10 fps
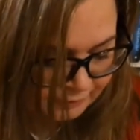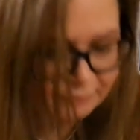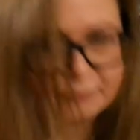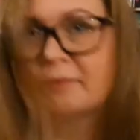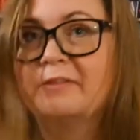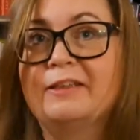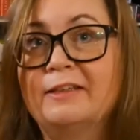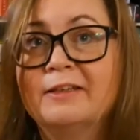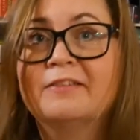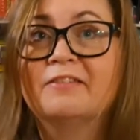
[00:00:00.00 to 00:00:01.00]
not the,
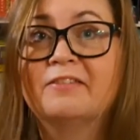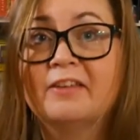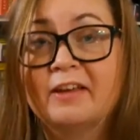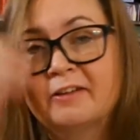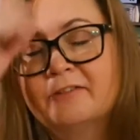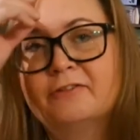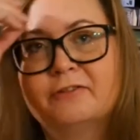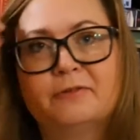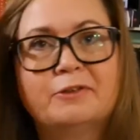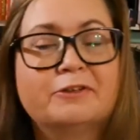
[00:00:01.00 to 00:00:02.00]
the
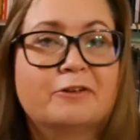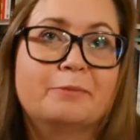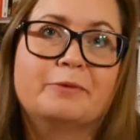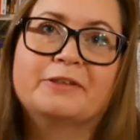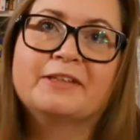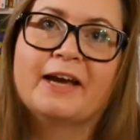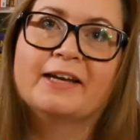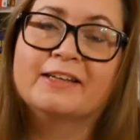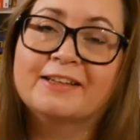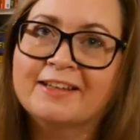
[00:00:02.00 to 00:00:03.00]
ruler of book tag.
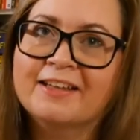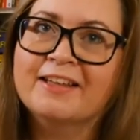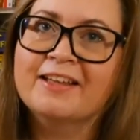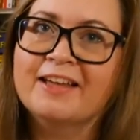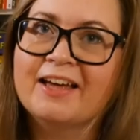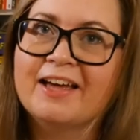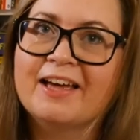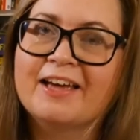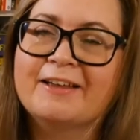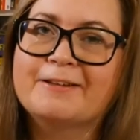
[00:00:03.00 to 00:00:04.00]

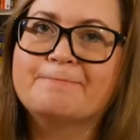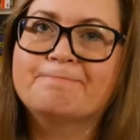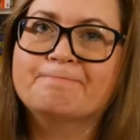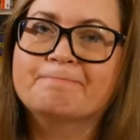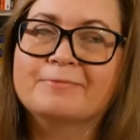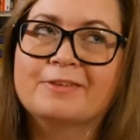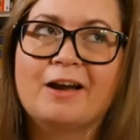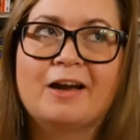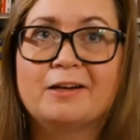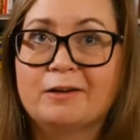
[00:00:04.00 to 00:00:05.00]
and um,
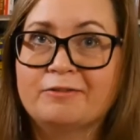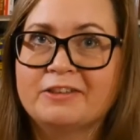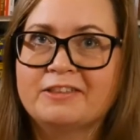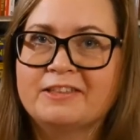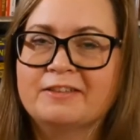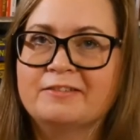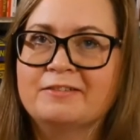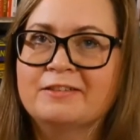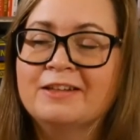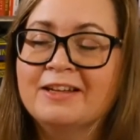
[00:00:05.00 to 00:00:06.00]
I love the
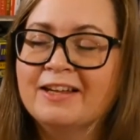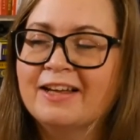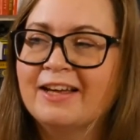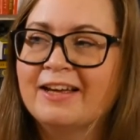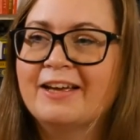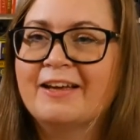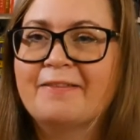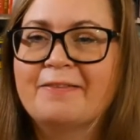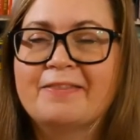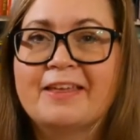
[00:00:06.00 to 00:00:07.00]
channel,
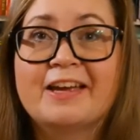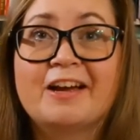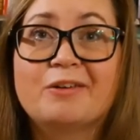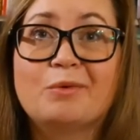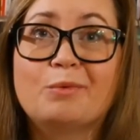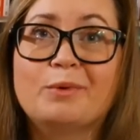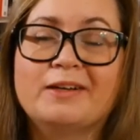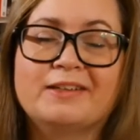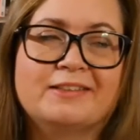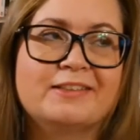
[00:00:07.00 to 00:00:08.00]
and um, they are
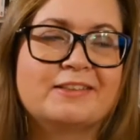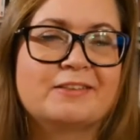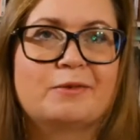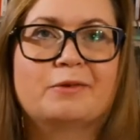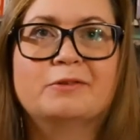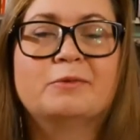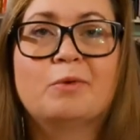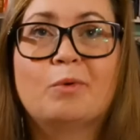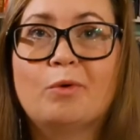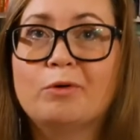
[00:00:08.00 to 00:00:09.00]
always, or
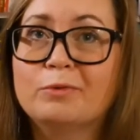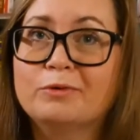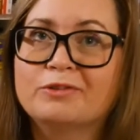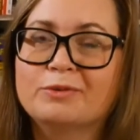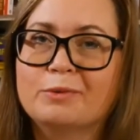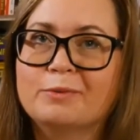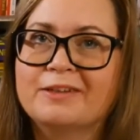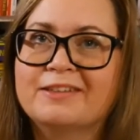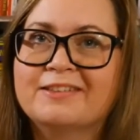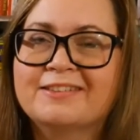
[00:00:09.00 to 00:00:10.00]
almost
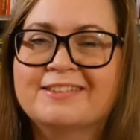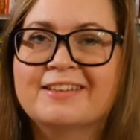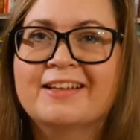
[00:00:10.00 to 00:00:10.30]
always,